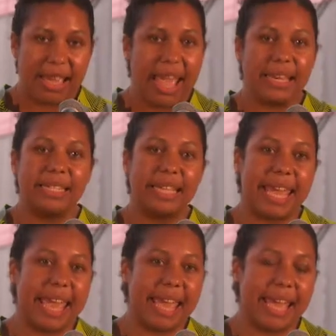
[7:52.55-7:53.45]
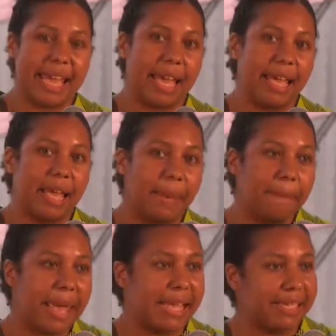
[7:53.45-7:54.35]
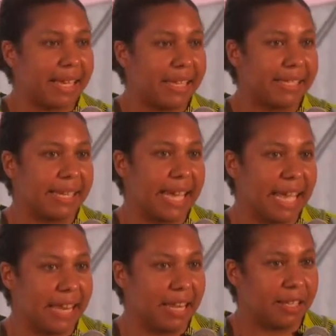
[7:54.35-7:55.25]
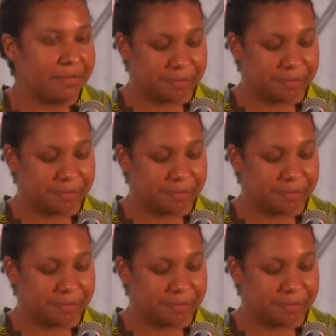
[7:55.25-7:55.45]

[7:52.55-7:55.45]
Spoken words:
and decay makes us kin.